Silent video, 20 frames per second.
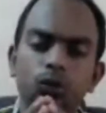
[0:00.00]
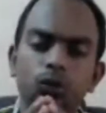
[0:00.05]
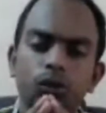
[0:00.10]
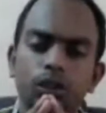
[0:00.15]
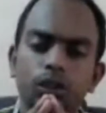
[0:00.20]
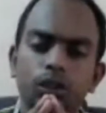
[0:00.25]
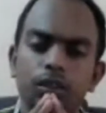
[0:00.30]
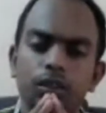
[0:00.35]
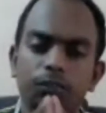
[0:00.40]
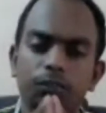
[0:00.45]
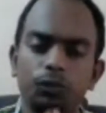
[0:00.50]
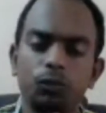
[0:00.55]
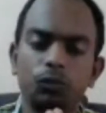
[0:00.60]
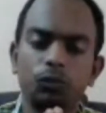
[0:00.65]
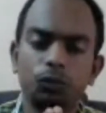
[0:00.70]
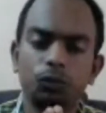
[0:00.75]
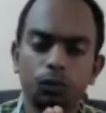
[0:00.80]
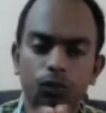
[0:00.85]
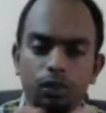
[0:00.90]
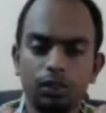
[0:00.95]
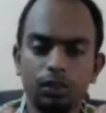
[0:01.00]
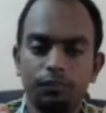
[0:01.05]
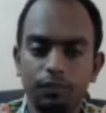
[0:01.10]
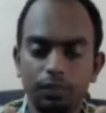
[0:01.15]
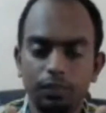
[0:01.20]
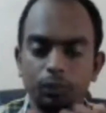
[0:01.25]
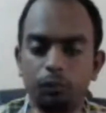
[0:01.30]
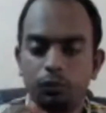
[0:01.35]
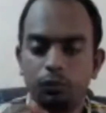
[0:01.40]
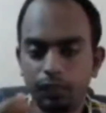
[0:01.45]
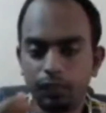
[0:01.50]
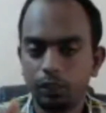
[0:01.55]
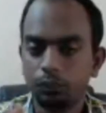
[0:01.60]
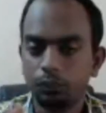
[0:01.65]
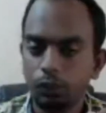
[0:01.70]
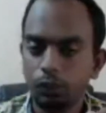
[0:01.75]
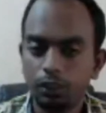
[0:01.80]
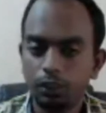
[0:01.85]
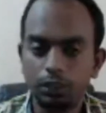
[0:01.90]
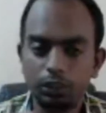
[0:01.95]
So if you look at
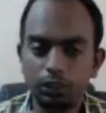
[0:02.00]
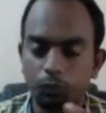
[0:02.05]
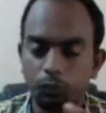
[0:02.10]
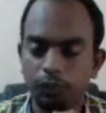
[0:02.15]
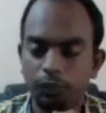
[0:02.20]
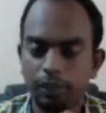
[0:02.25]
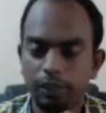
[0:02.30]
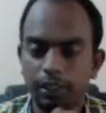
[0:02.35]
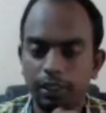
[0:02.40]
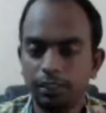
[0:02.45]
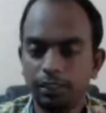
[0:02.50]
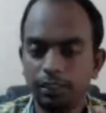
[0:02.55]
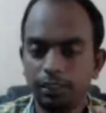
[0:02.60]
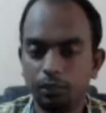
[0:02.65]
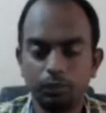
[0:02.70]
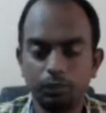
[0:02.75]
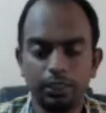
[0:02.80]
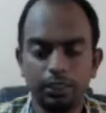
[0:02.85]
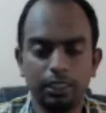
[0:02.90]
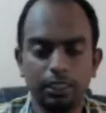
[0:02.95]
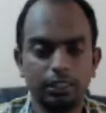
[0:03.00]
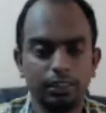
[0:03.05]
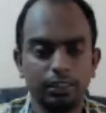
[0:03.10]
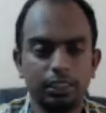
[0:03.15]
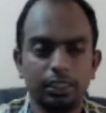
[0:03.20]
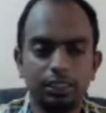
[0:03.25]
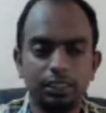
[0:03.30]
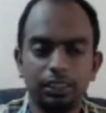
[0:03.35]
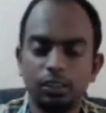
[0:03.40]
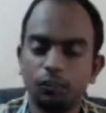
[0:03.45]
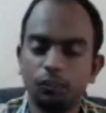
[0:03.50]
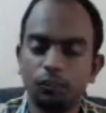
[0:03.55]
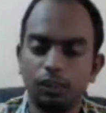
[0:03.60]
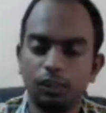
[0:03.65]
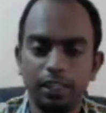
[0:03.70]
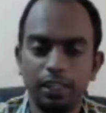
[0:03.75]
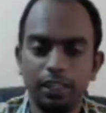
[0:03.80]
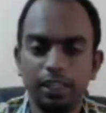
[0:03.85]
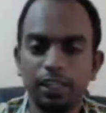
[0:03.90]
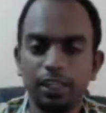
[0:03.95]
Facebook is just providing some status. Let's say
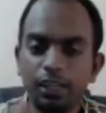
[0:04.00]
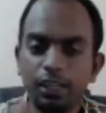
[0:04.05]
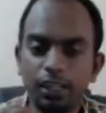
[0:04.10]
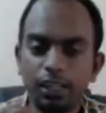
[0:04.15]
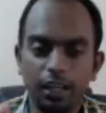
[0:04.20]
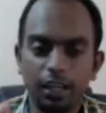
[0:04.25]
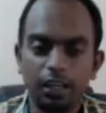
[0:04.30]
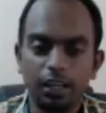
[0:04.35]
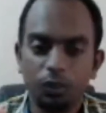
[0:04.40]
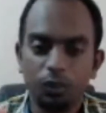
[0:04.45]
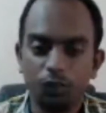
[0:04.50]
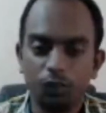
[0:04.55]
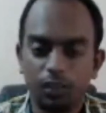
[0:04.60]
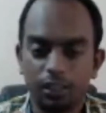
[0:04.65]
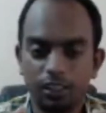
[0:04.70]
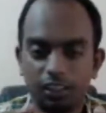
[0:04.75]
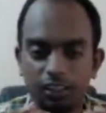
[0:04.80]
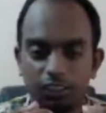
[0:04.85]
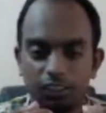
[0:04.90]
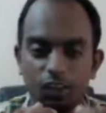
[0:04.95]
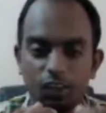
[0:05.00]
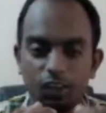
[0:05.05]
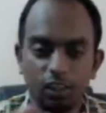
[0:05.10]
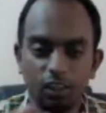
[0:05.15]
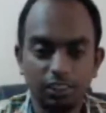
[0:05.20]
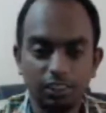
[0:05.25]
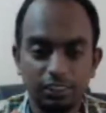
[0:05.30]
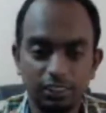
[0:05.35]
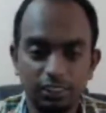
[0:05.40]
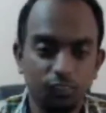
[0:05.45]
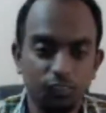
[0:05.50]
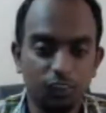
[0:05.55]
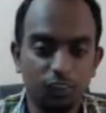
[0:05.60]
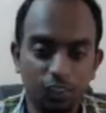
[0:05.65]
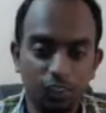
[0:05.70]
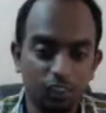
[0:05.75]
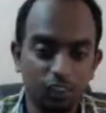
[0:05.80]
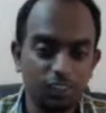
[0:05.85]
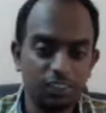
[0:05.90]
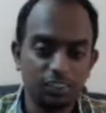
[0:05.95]
one day your dog is sick.
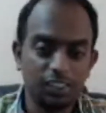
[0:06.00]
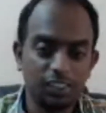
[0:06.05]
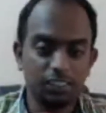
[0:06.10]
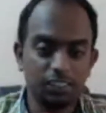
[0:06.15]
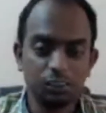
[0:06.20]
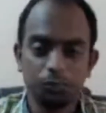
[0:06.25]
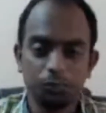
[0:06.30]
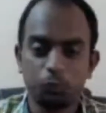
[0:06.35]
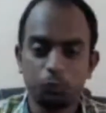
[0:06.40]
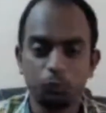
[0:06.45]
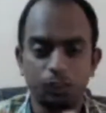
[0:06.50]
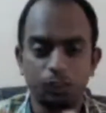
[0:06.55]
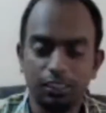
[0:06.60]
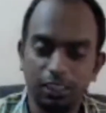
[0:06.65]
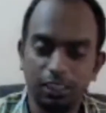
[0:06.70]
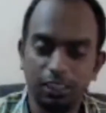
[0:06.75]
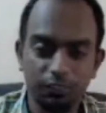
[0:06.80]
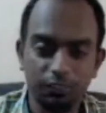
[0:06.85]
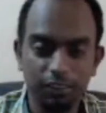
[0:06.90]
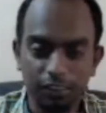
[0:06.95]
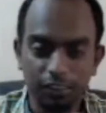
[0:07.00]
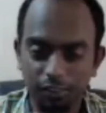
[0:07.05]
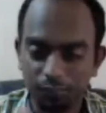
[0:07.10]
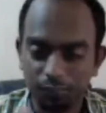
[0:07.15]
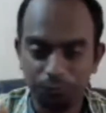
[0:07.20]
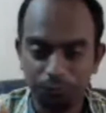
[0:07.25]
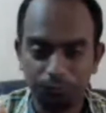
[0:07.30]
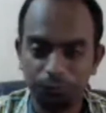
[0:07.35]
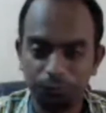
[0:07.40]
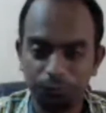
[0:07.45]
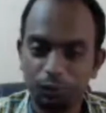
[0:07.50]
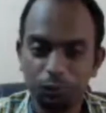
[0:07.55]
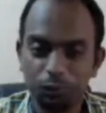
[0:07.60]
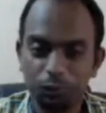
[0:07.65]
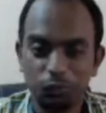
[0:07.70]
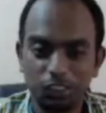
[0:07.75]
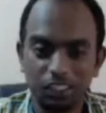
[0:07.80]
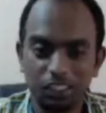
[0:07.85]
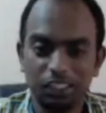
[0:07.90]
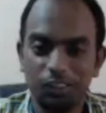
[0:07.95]
One girl is there. She's posting anyway. She's
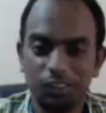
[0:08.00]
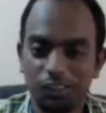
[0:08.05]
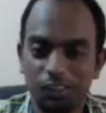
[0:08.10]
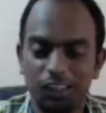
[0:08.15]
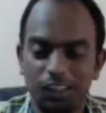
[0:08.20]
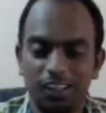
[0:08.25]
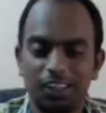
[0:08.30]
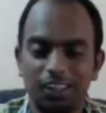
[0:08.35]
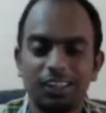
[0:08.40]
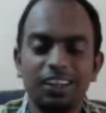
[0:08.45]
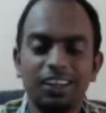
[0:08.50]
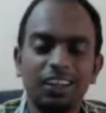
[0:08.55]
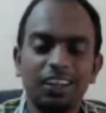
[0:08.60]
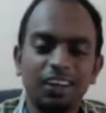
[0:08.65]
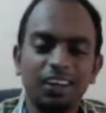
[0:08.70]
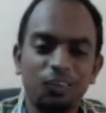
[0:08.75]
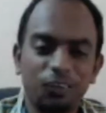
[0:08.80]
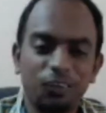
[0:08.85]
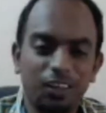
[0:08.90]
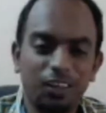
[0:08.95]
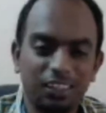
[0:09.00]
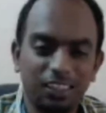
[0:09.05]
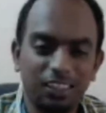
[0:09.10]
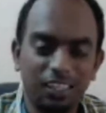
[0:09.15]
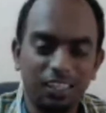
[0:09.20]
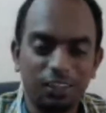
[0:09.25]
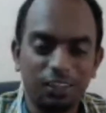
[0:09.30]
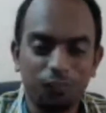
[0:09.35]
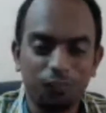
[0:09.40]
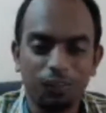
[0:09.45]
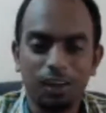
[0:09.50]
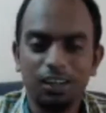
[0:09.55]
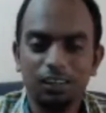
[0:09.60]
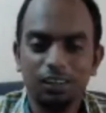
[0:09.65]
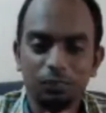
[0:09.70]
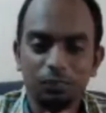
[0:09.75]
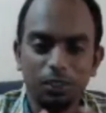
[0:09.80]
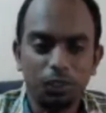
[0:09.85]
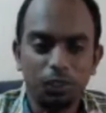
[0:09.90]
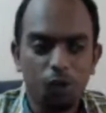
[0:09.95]
posting one inner wall.
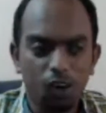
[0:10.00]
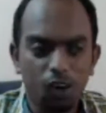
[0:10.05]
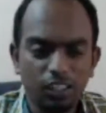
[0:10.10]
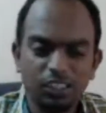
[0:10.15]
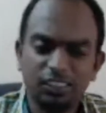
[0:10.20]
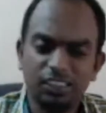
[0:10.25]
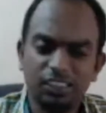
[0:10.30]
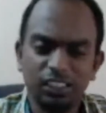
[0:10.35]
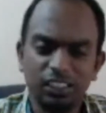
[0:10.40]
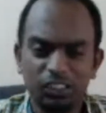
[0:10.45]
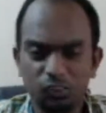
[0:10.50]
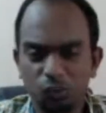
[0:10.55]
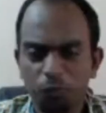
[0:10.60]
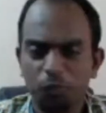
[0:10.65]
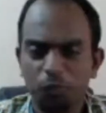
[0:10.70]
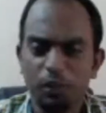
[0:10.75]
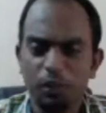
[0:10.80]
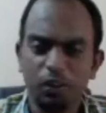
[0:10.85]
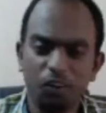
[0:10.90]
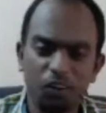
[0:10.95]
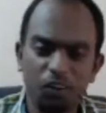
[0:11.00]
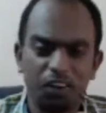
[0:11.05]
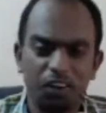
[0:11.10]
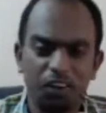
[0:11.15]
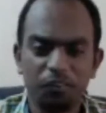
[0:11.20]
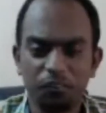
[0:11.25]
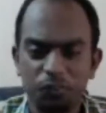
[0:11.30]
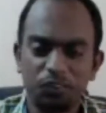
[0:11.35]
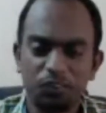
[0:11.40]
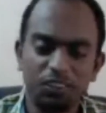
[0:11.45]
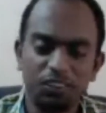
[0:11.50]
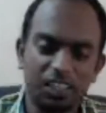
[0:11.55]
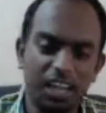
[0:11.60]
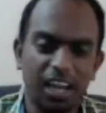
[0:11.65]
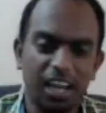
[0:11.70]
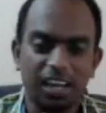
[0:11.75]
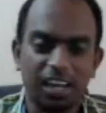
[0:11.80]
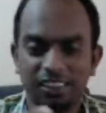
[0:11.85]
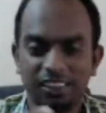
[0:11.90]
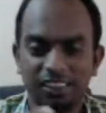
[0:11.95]
My dog is sick. Oh my God, I'm so
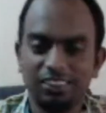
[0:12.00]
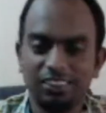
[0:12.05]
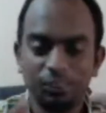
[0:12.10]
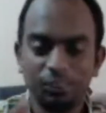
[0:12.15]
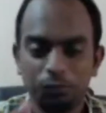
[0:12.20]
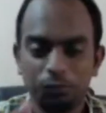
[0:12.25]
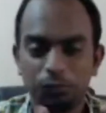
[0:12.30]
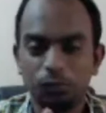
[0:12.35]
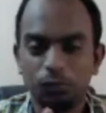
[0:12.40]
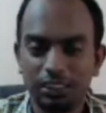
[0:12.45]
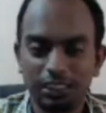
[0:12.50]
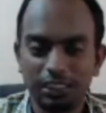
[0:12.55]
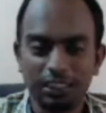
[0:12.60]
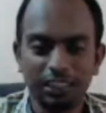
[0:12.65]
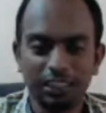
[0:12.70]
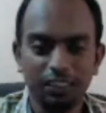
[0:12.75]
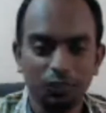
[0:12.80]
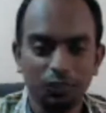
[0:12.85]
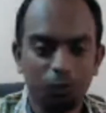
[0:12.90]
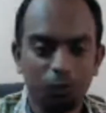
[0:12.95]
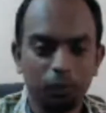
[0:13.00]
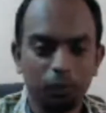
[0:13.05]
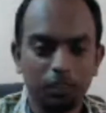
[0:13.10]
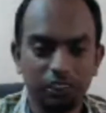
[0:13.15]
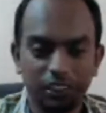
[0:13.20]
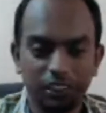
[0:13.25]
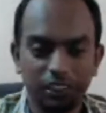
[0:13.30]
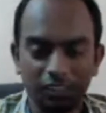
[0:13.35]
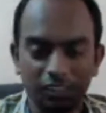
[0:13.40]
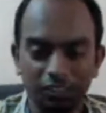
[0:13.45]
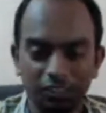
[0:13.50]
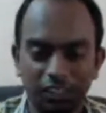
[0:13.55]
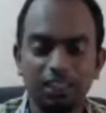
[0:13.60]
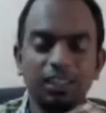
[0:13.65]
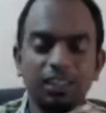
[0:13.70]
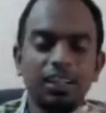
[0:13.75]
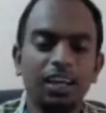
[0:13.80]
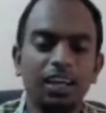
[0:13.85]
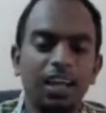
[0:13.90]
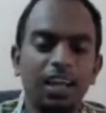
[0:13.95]
sad. She's posting in there one picture of that.
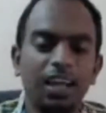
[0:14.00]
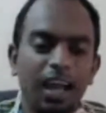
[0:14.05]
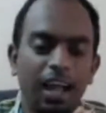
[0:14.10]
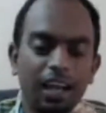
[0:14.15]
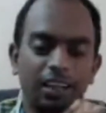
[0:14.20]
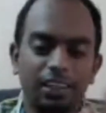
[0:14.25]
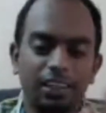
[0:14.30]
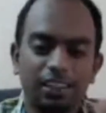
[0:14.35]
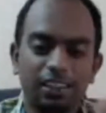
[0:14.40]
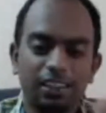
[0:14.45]
And